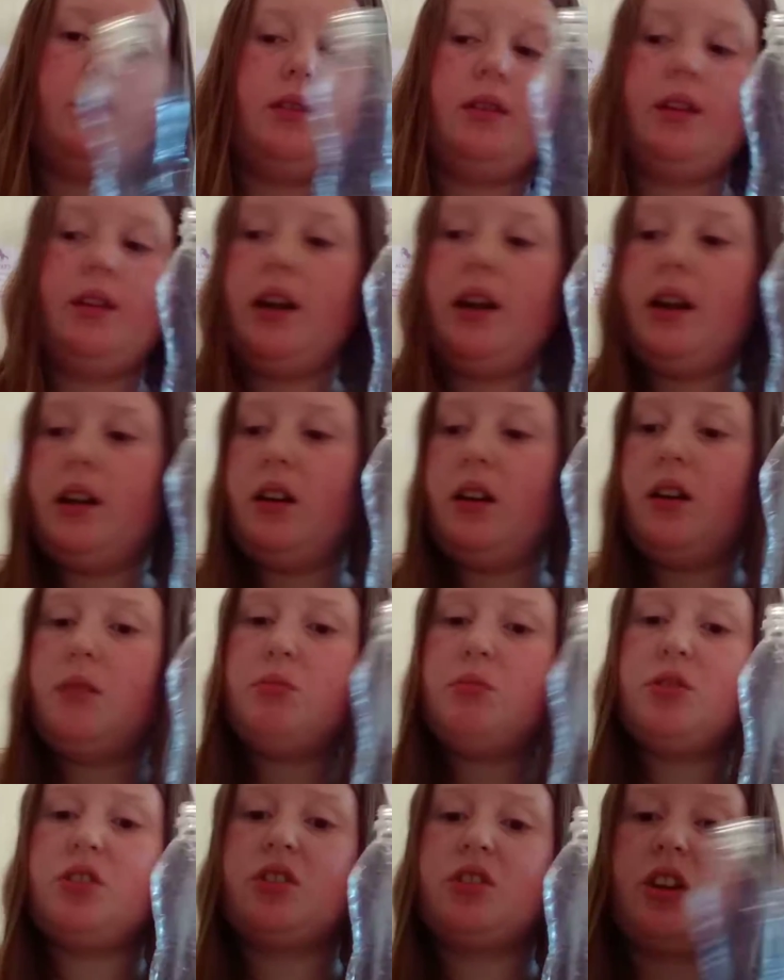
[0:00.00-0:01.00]
And I'm
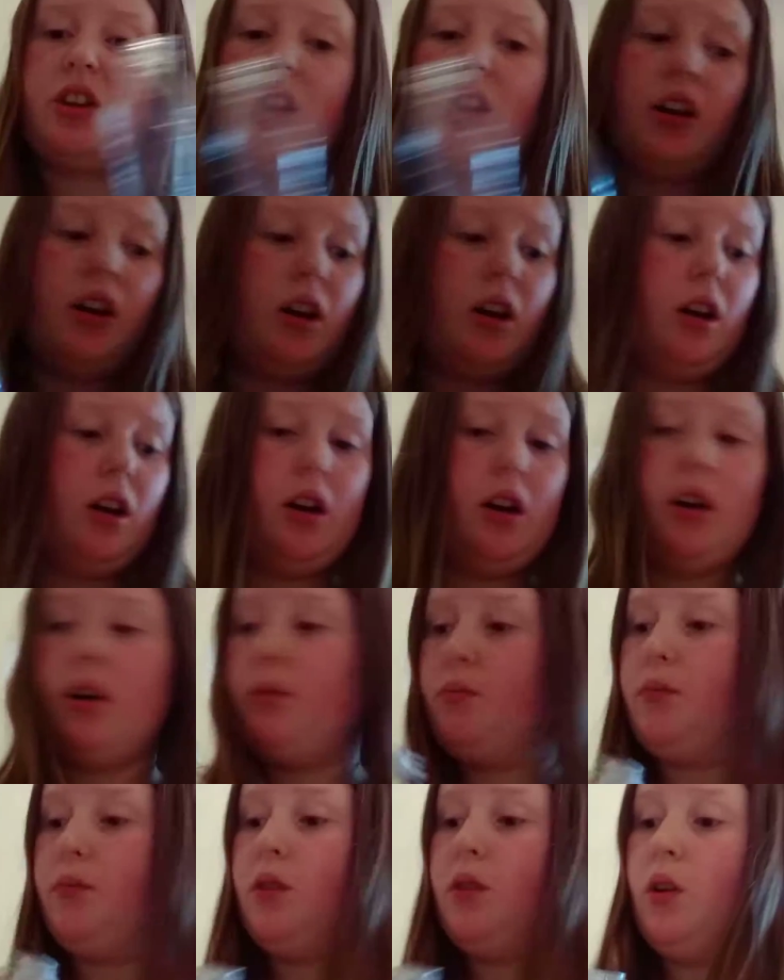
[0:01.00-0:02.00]
just going to
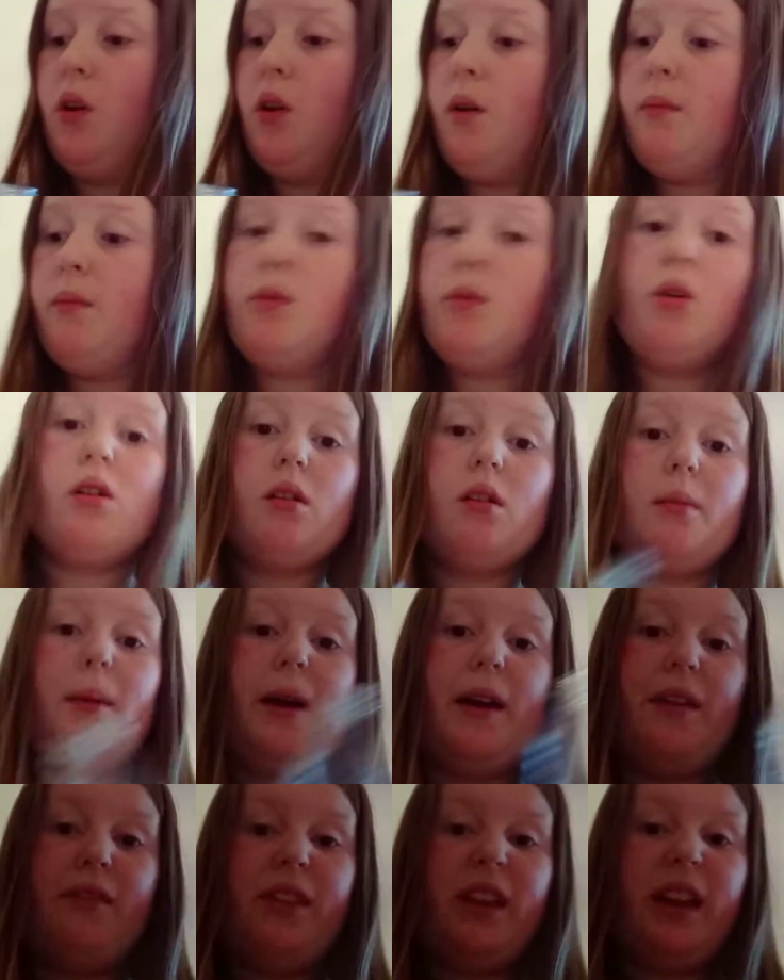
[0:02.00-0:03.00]
pour a bit
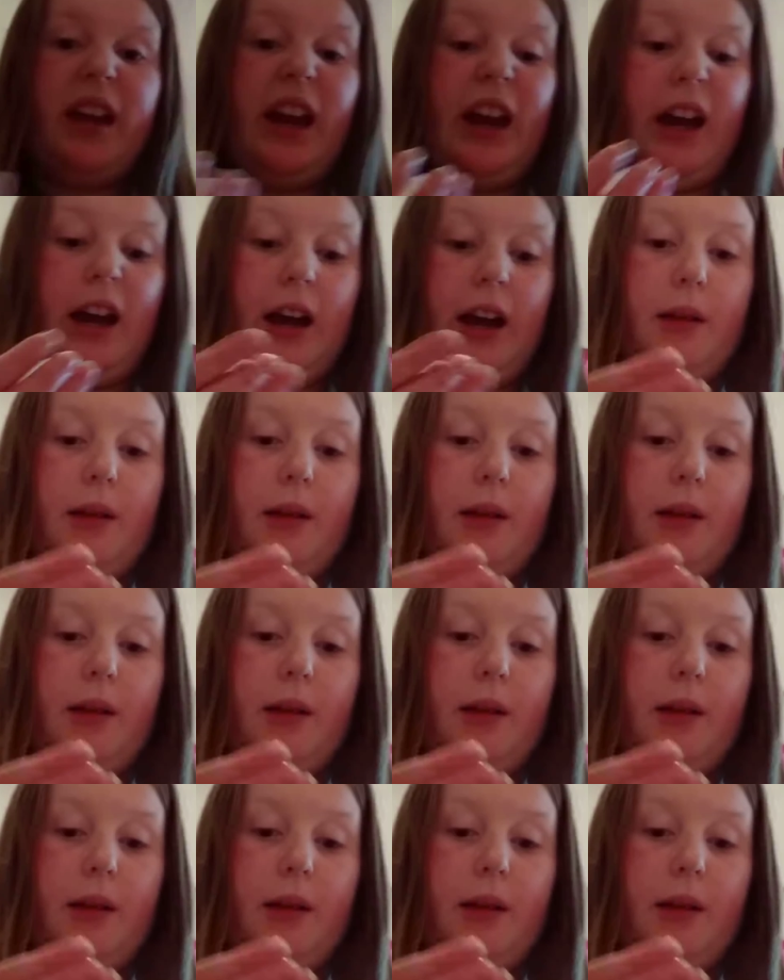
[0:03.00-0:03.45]
in the cap.